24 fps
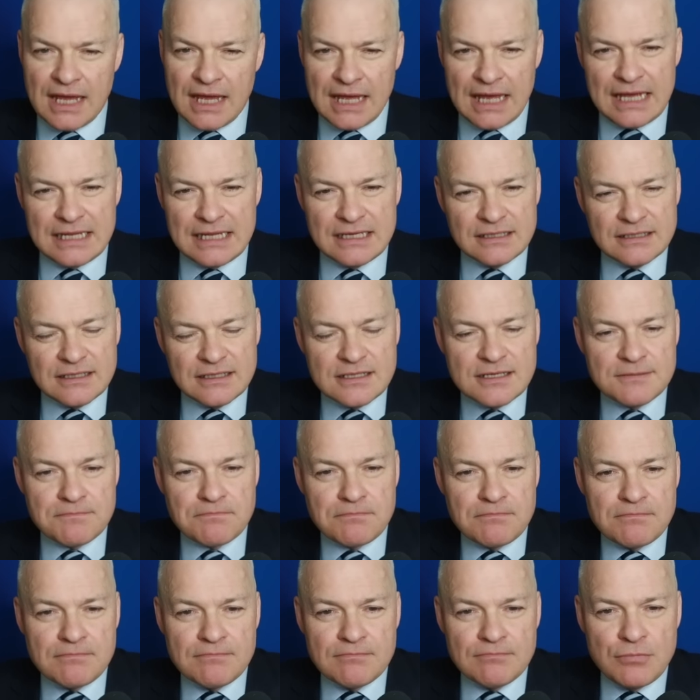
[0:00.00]
And another
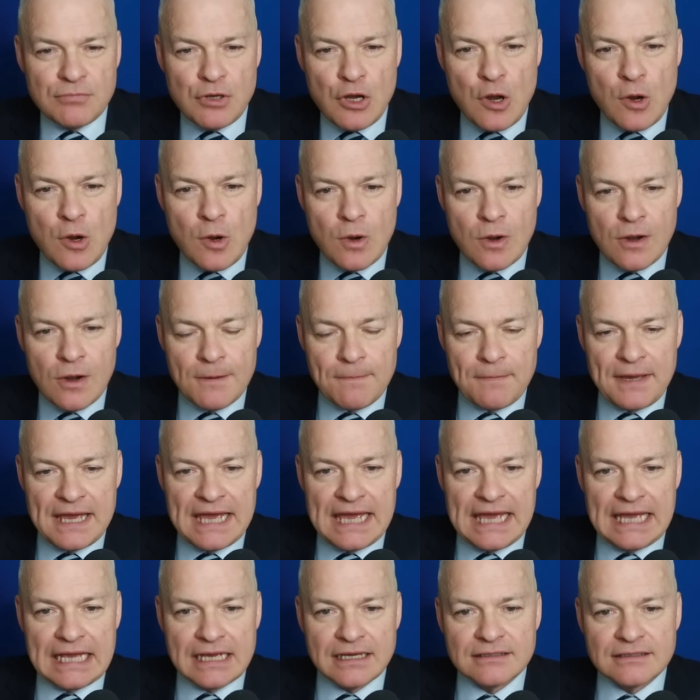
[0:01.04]
poor
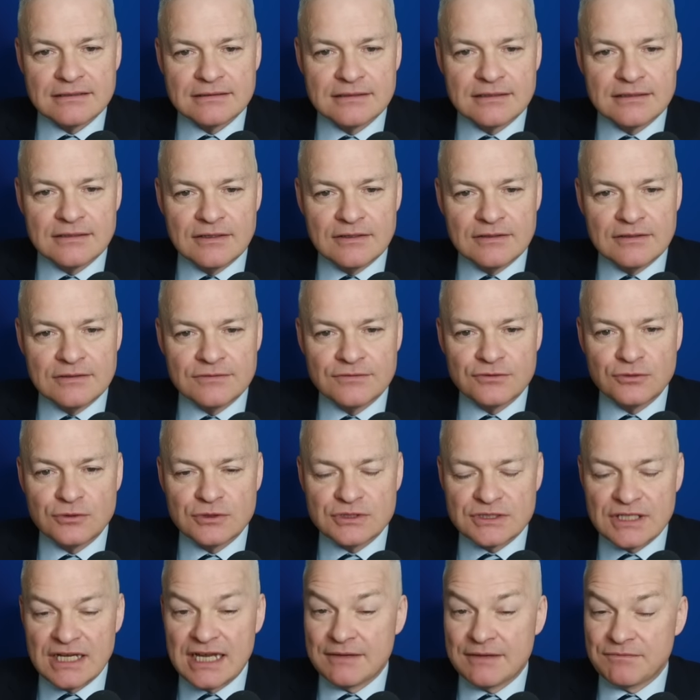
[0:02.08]
pick. Of
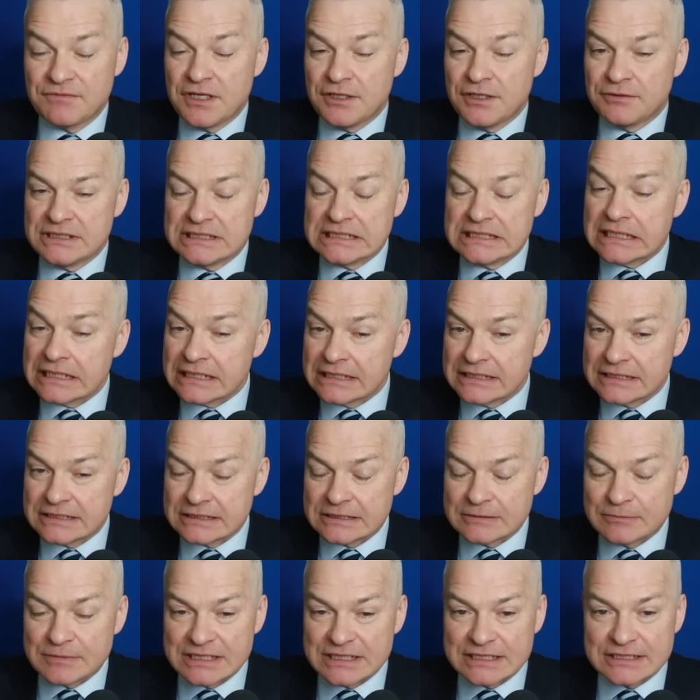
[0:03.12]
course, I have no
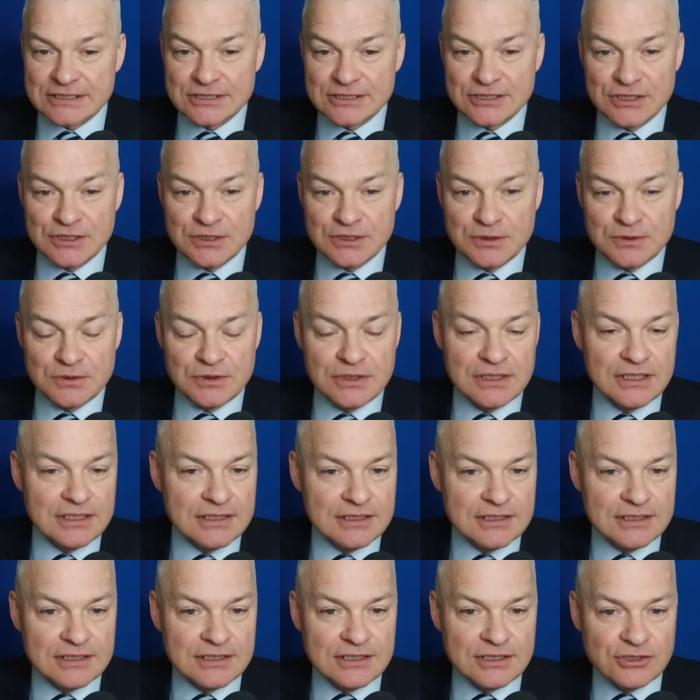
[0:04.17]
entitlement to
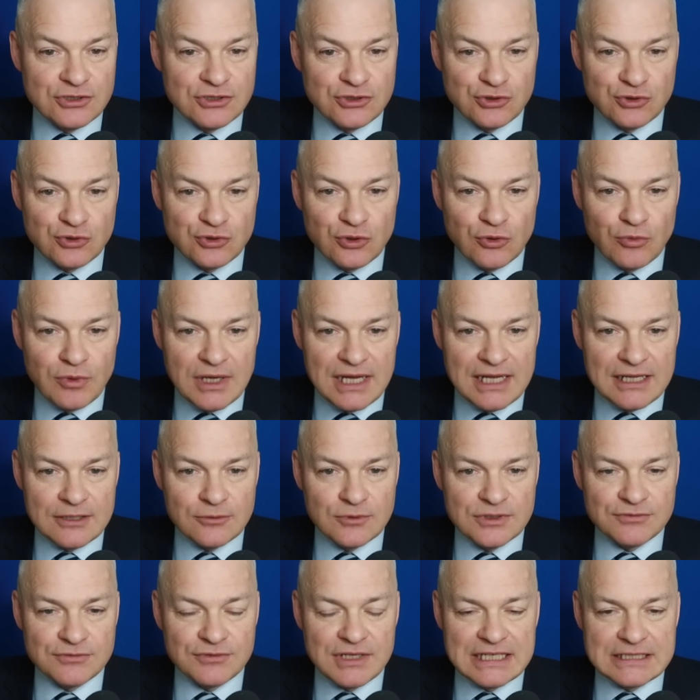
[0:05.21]
draw well
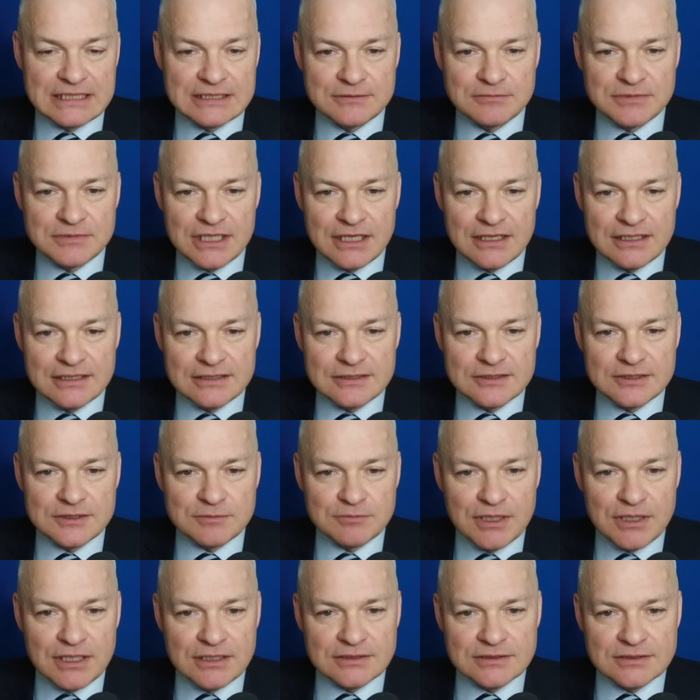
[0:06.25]
with random tiles,
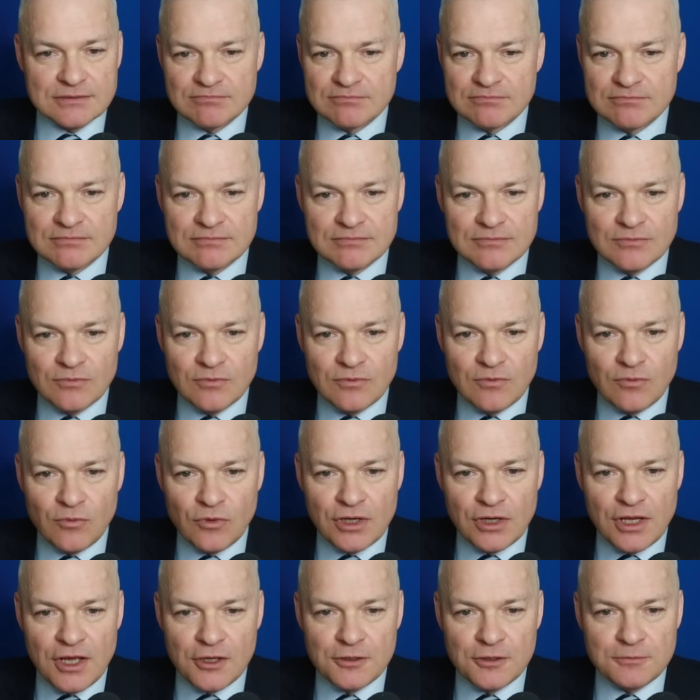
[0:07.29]
but
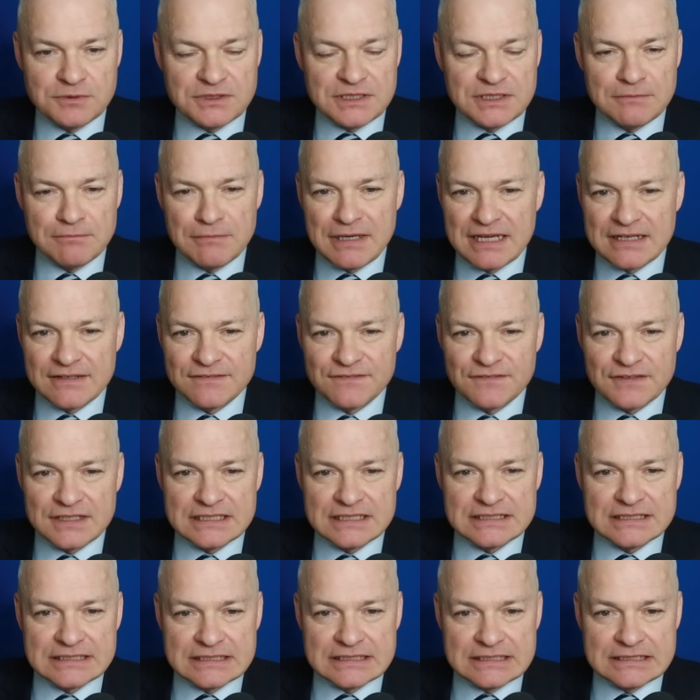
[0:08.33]
one hopes and
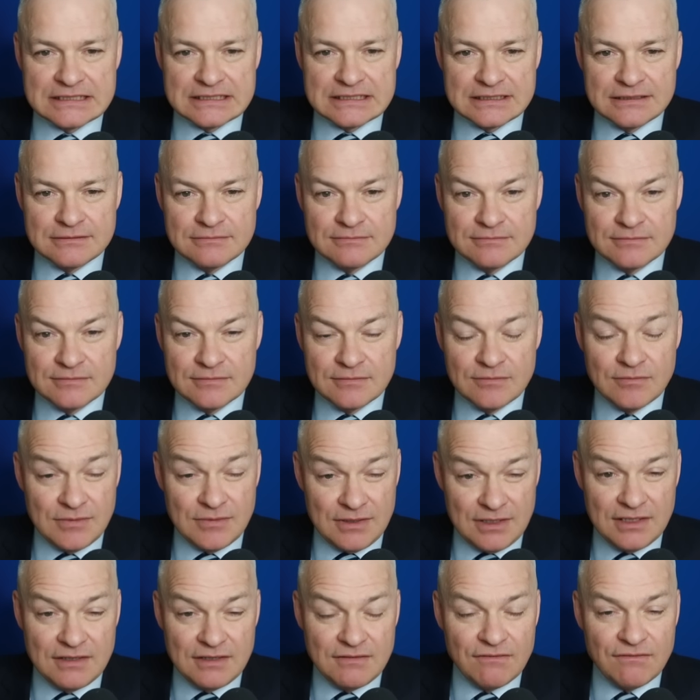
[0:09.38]
manifests
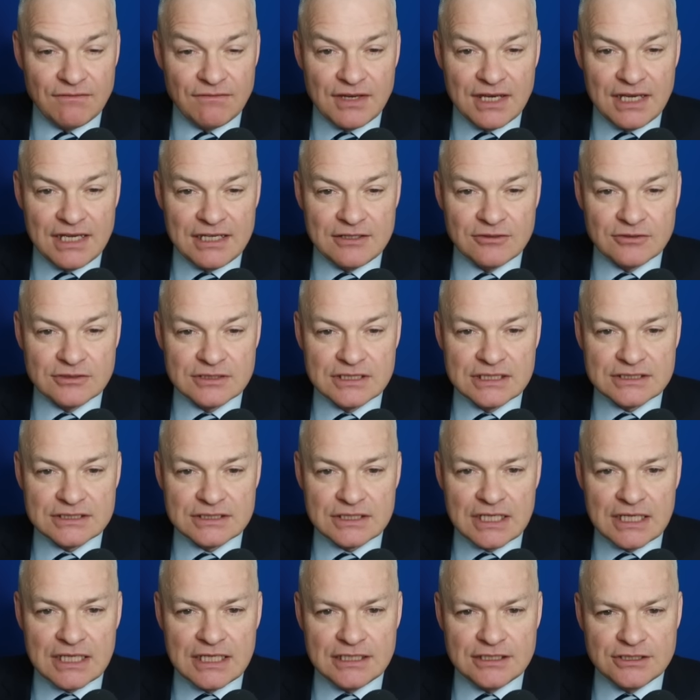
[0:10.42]
in vain on this
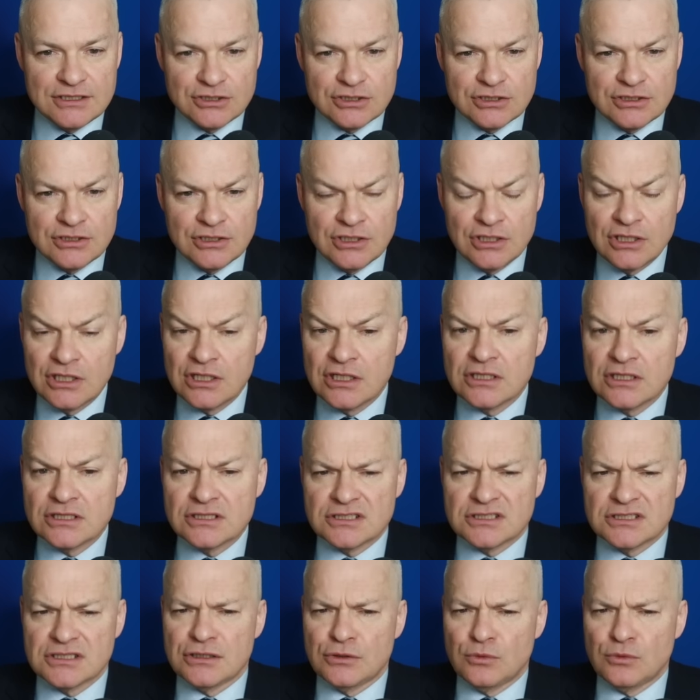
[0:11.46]
occasion.
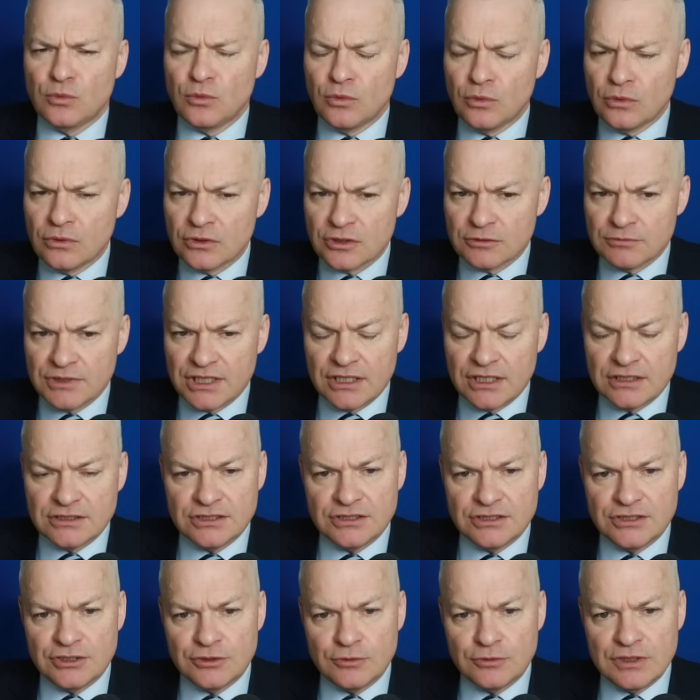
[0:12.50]
So what am I going
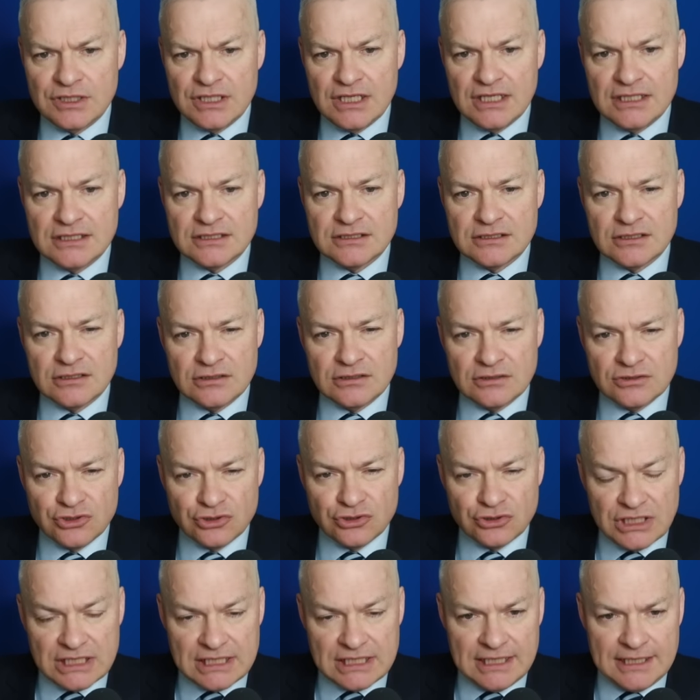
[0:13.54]
to do with this?
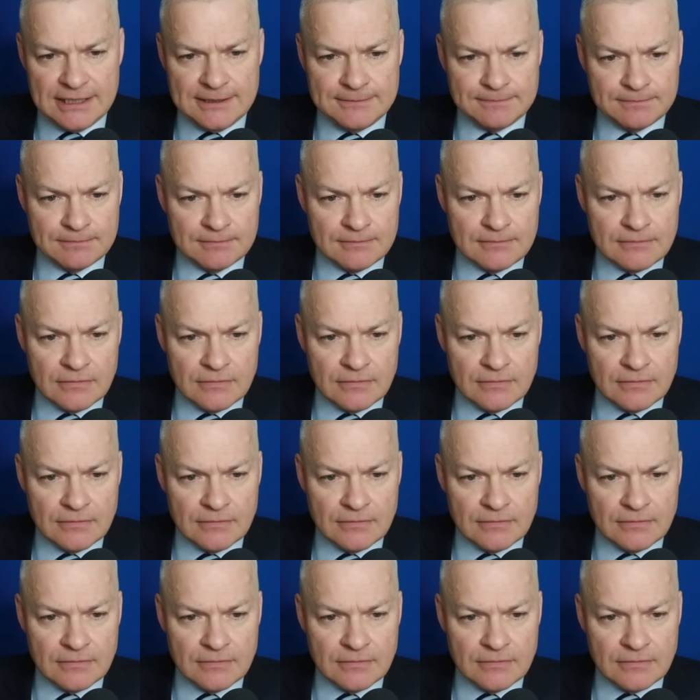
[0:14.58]
Tricky.